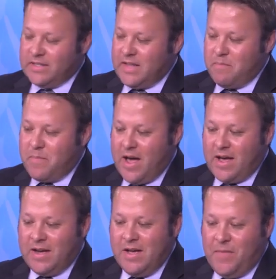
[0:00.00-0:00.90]
step
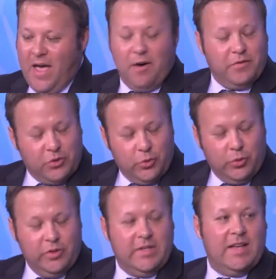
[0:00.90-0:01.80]
back out of
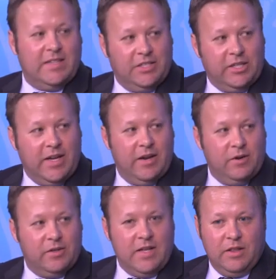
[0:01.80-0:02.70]
schools as
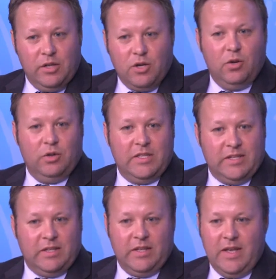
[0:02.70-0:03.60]
educators and look
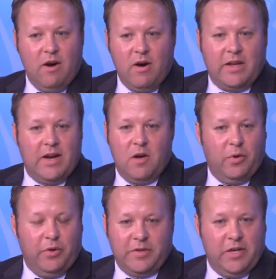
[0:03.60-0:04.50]
holistically. Eric and I will
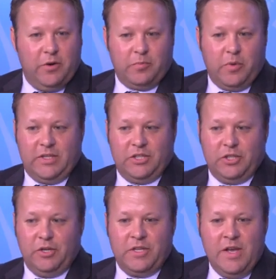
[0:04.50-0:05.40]
both tell you as
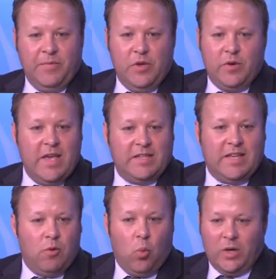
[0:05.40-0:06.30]
practitioners, you can't
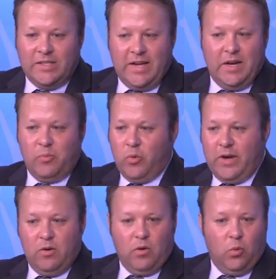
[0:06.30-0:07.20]
take one data
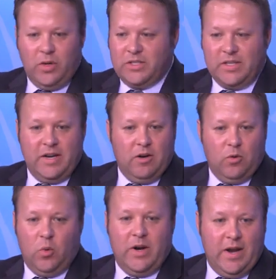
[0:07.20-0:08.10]
point or one study
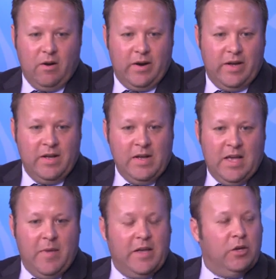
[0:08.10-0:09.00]
or one area
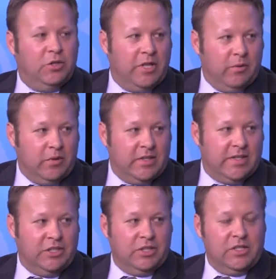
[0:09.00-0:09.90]
and make huge
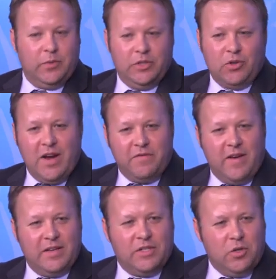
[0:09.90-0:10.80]
generalizations. So we tried to
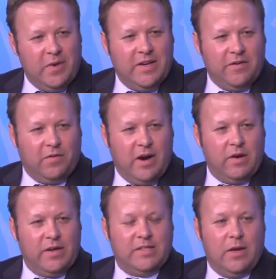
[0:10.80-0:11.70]
find so many different
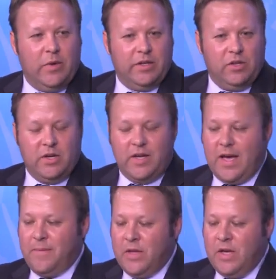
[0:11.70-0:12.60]
areas that we could look
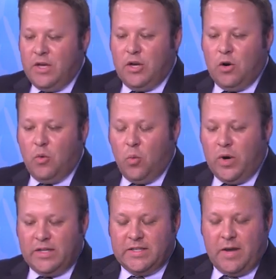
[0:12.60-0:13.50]
at. You know,
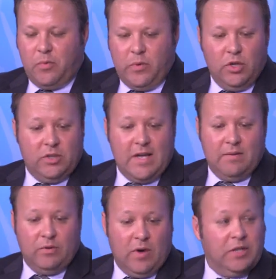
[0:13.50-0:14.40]
one example, we looked
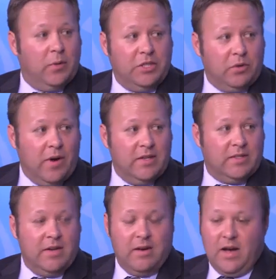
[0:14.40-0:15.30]
at graduation
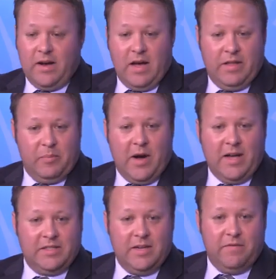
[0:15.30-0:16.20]
rates, and on the
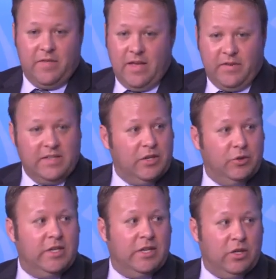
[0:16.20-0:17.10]
positive, they've
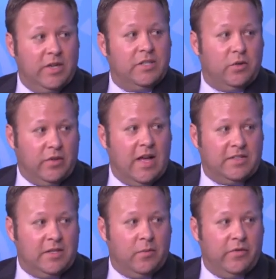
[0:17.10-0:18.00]
continued to increase over the
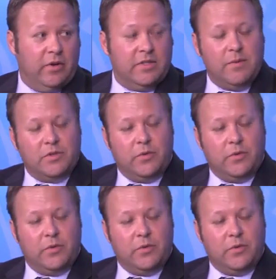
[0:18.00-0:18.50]
last number of years, and that was a